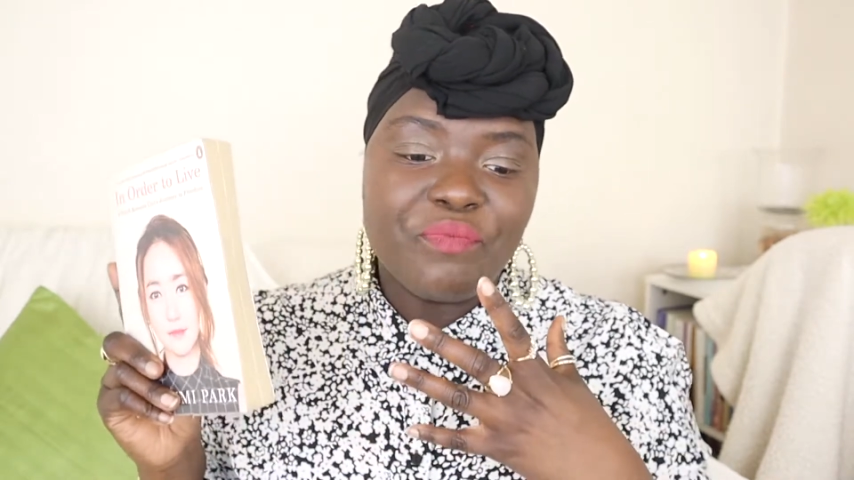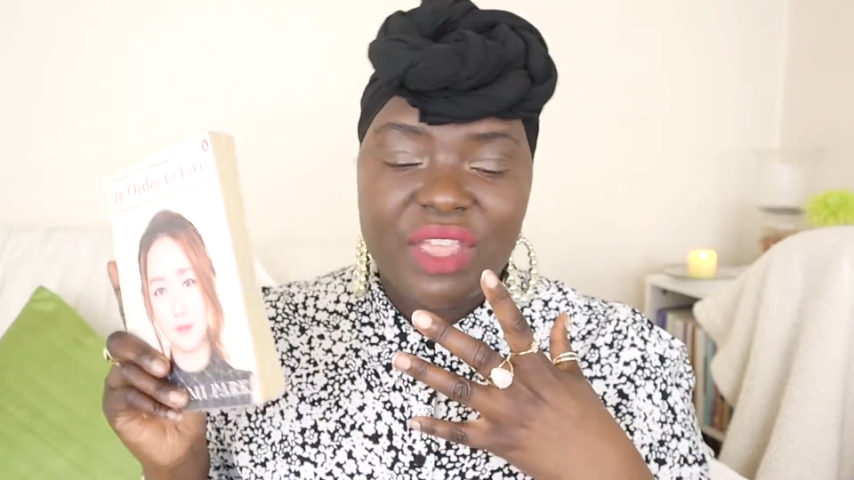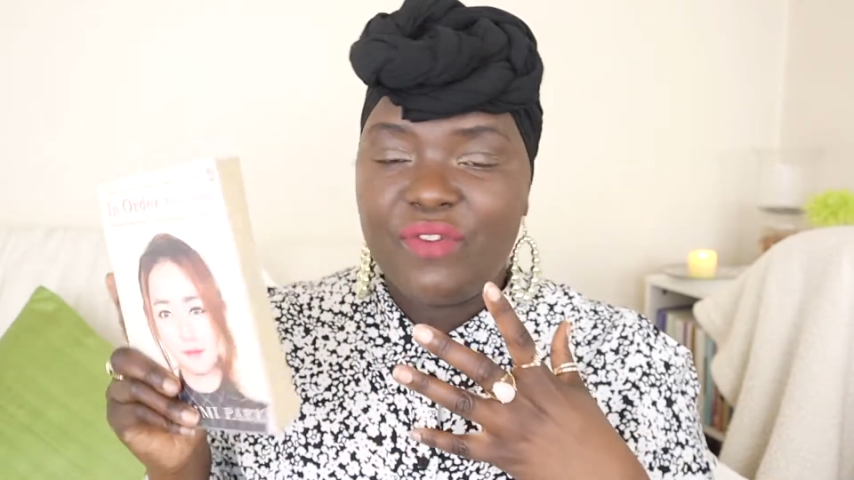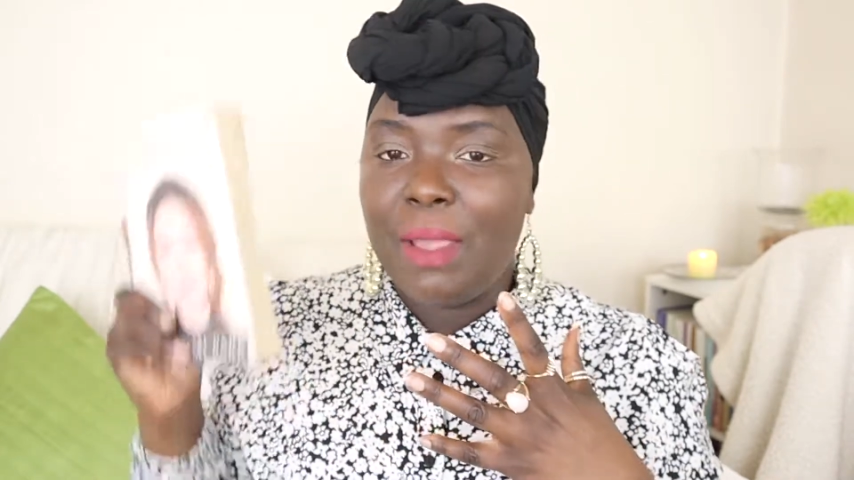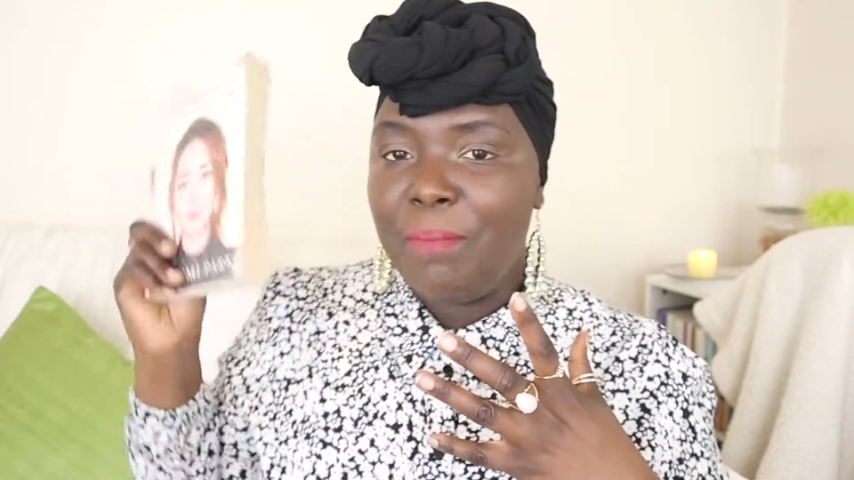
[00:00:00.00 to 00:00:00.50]

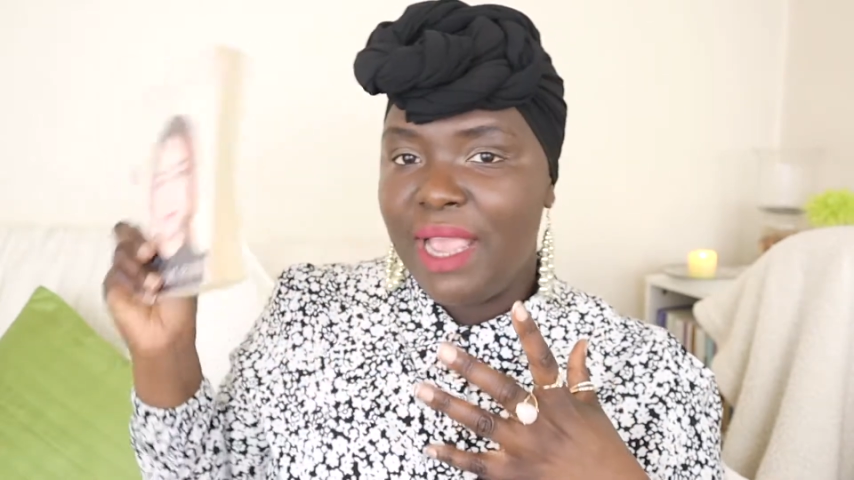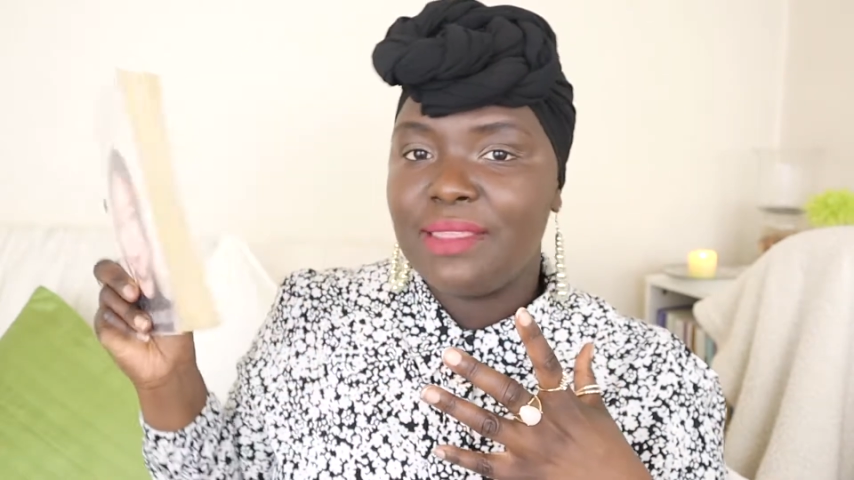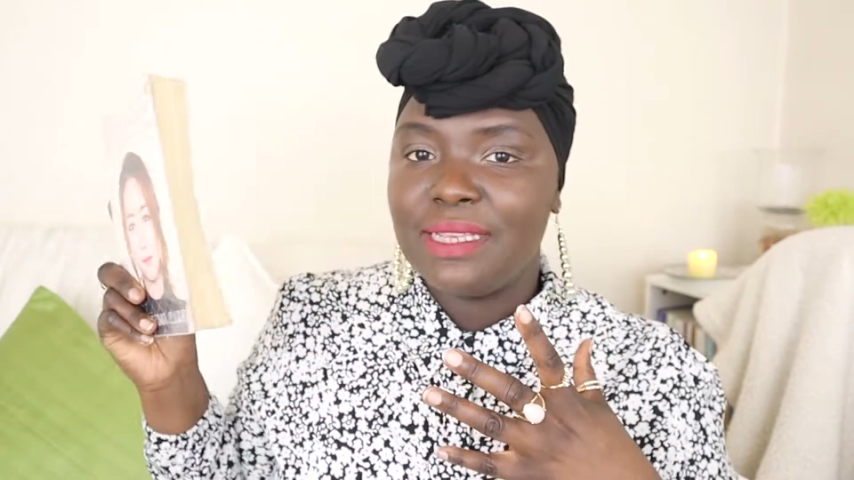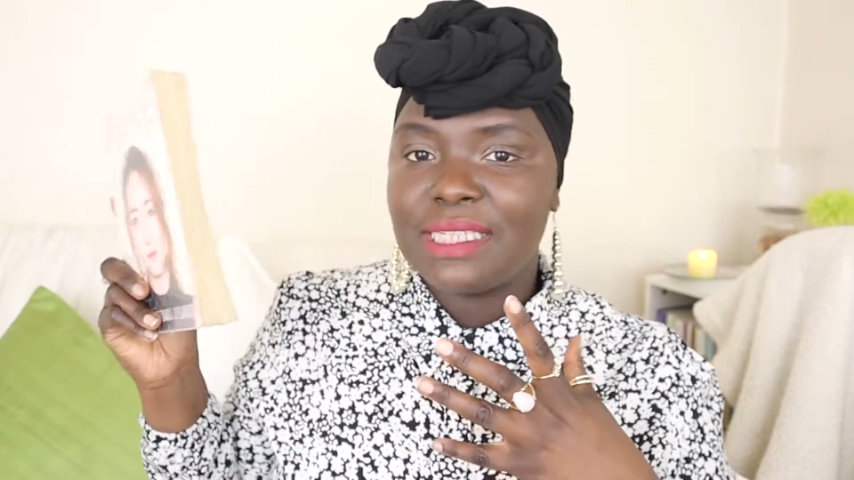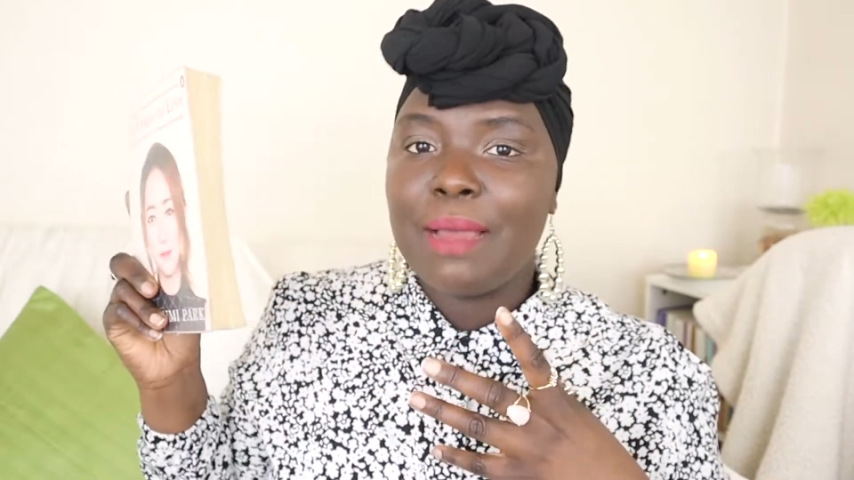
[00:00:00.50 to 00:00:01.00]
if I
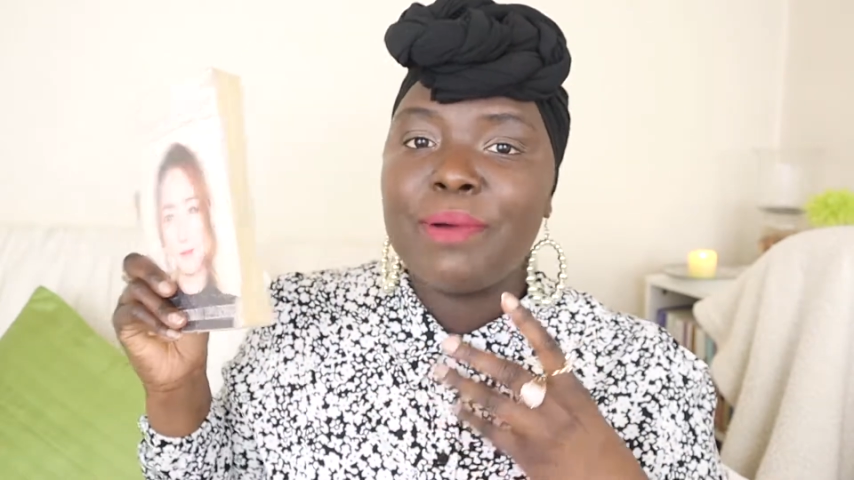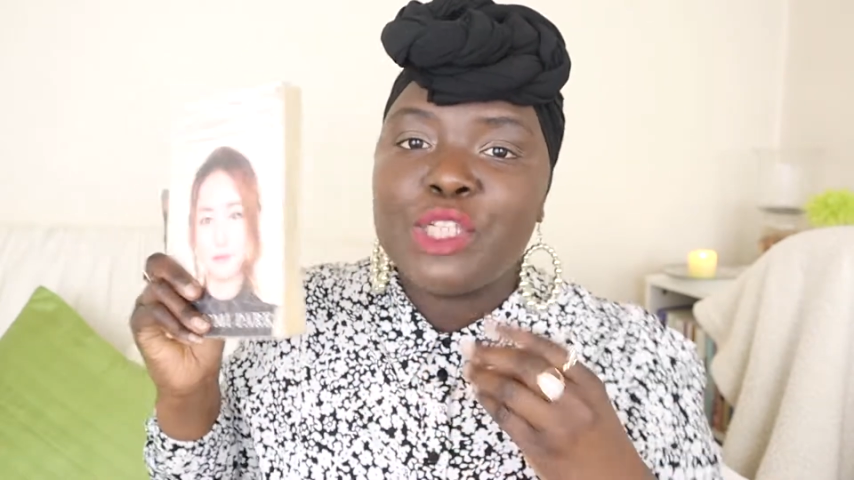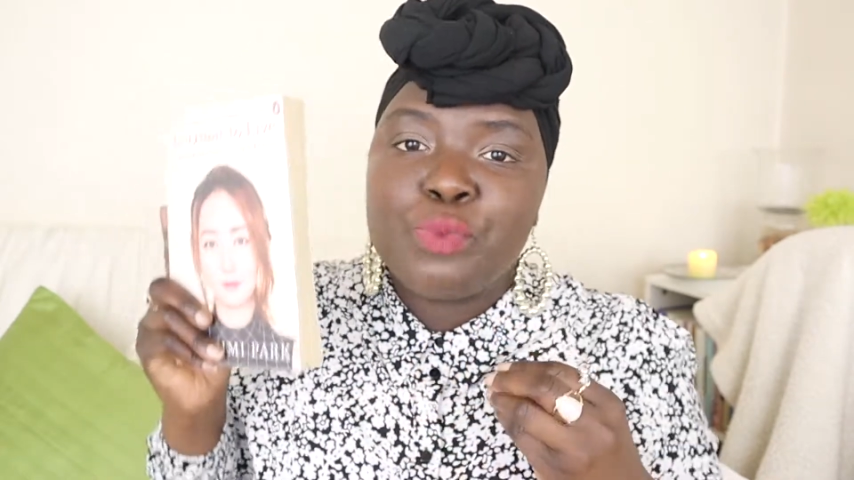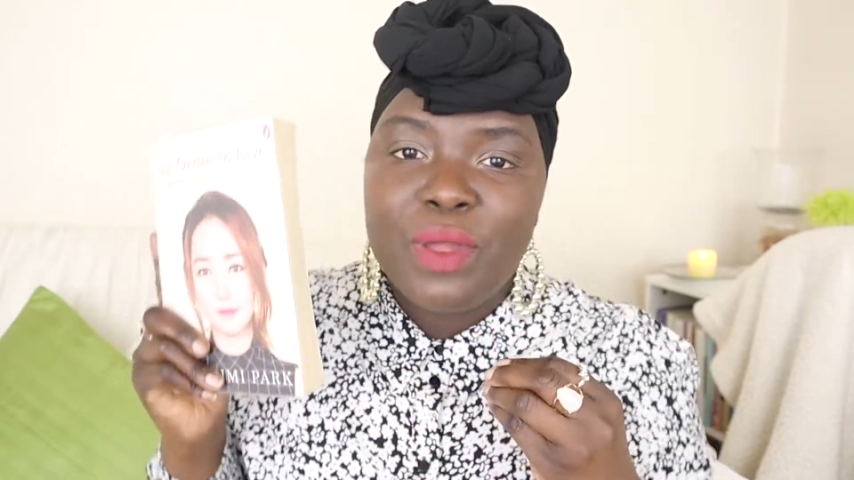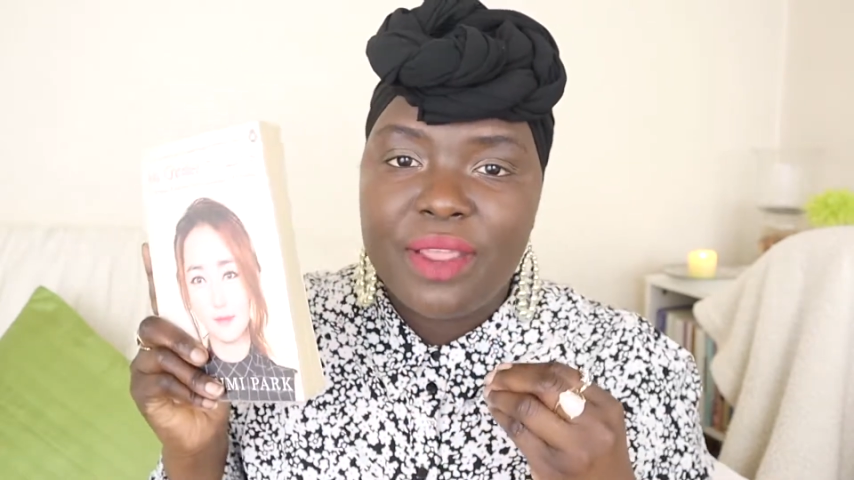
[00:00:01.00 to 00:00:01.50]
pick this up
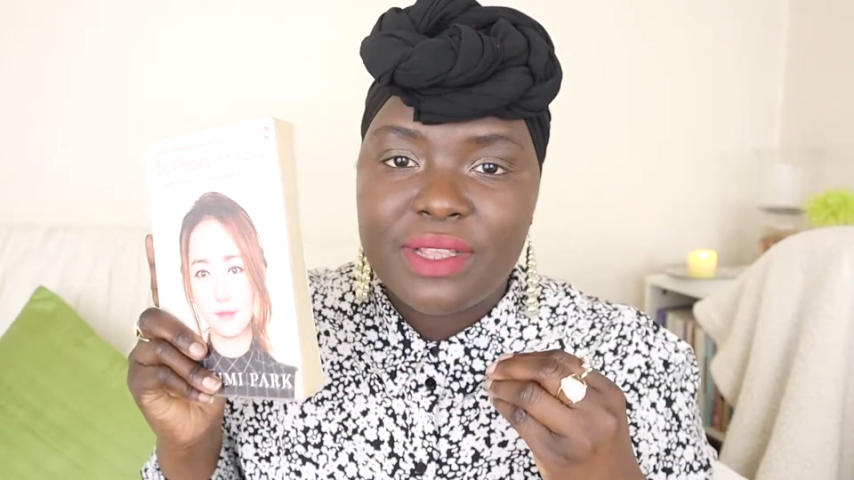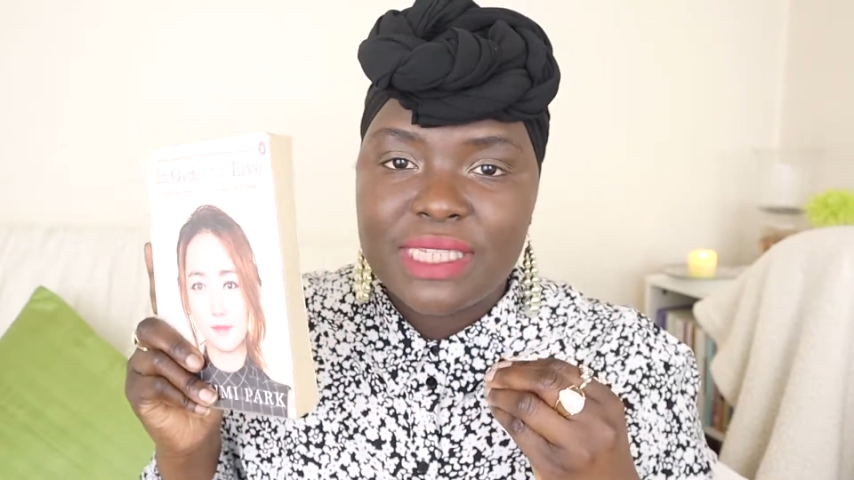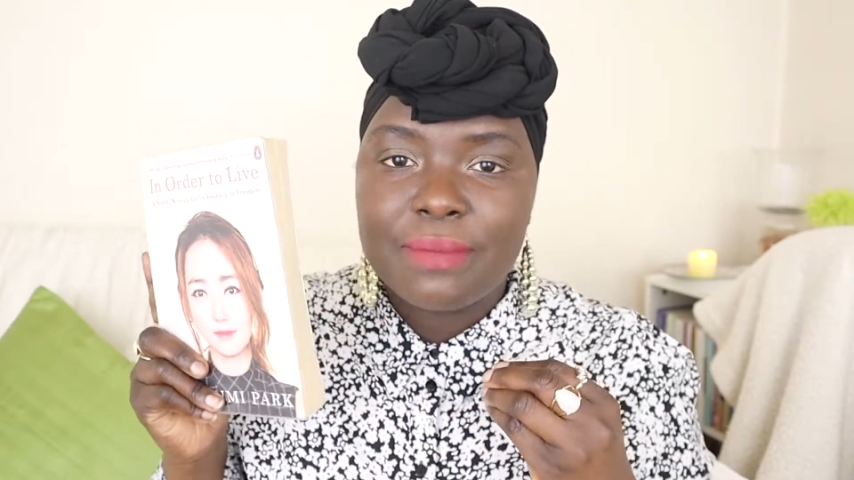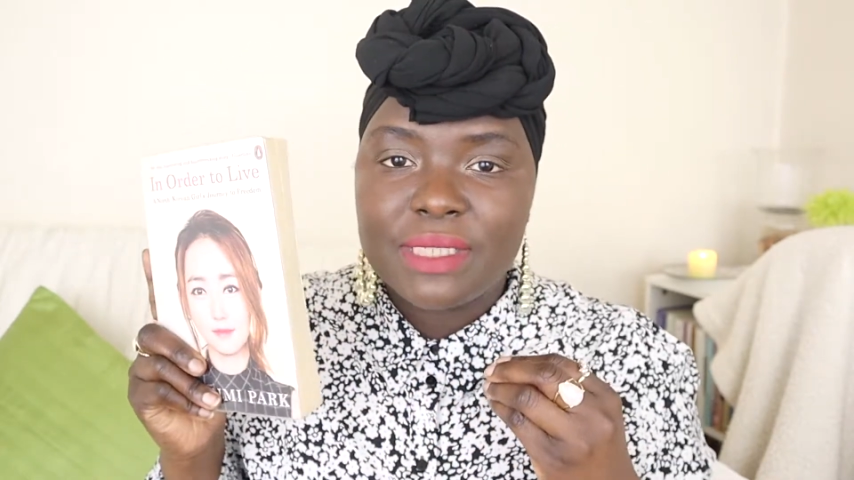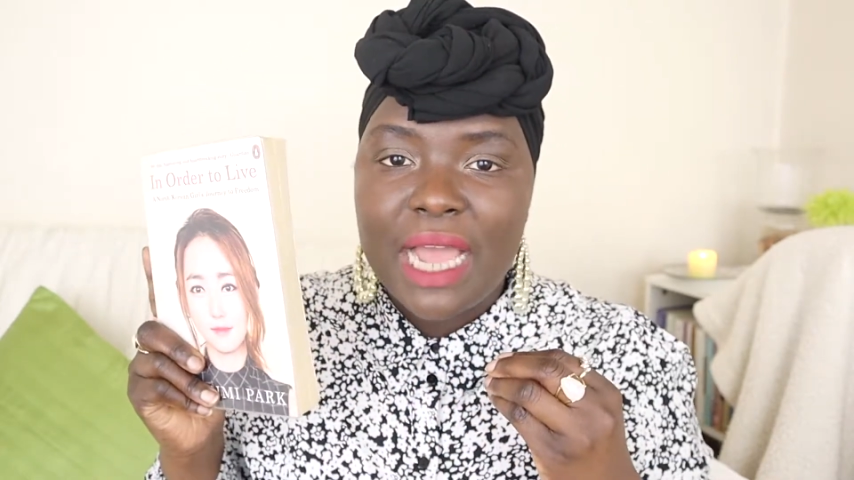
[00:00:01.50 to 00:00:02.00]
as well at the
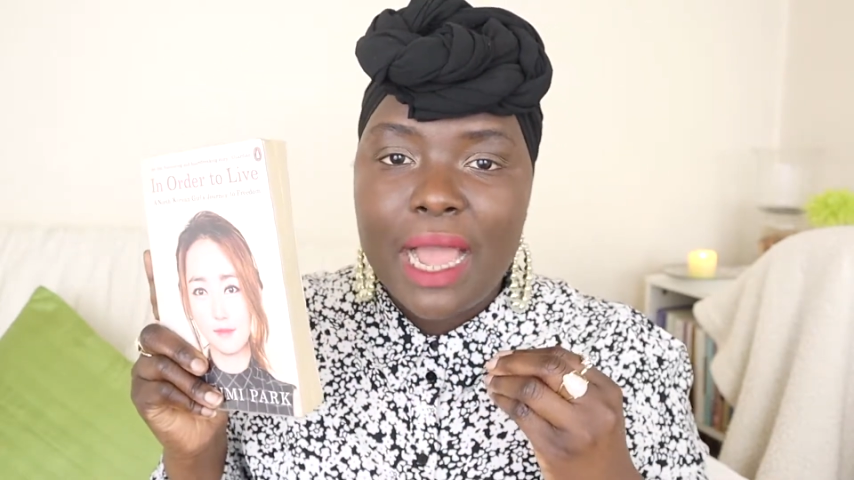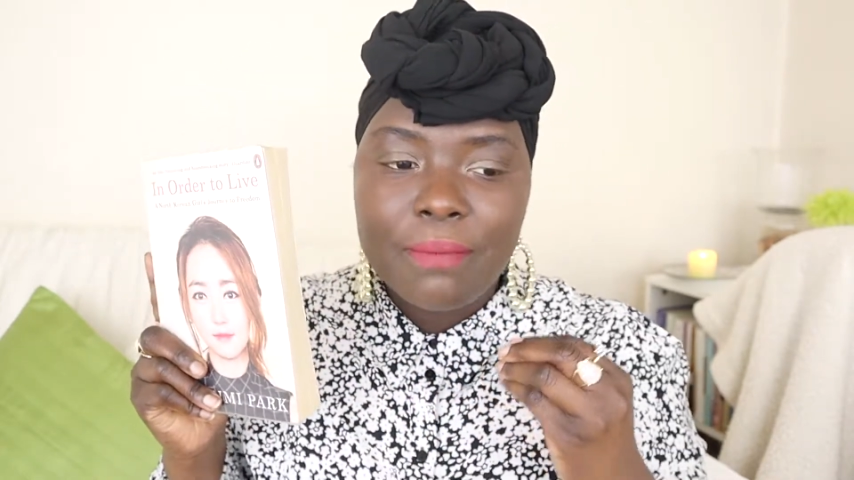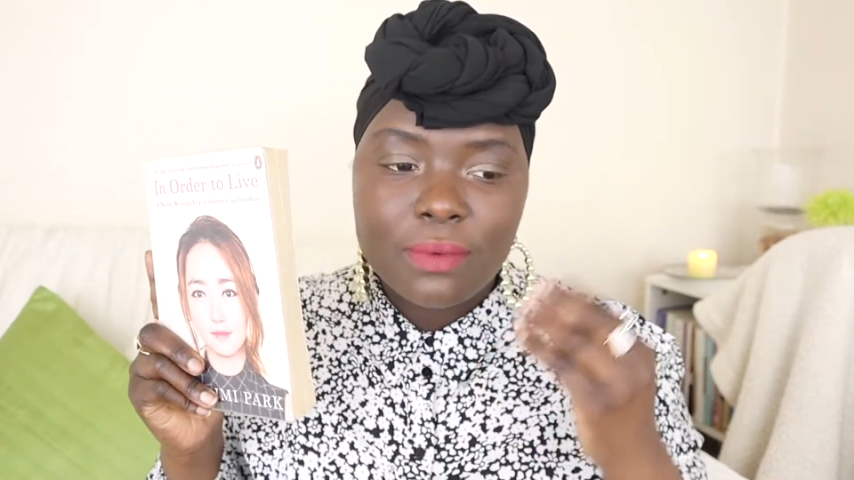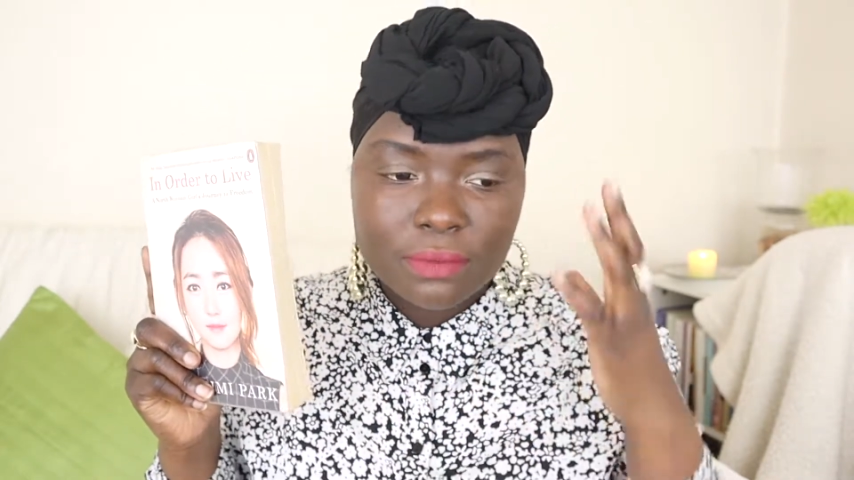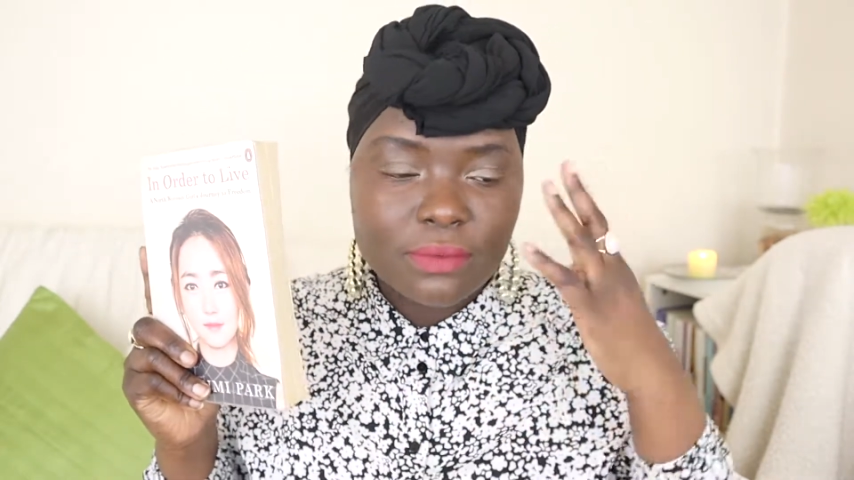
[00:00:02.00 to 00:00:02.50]
same time,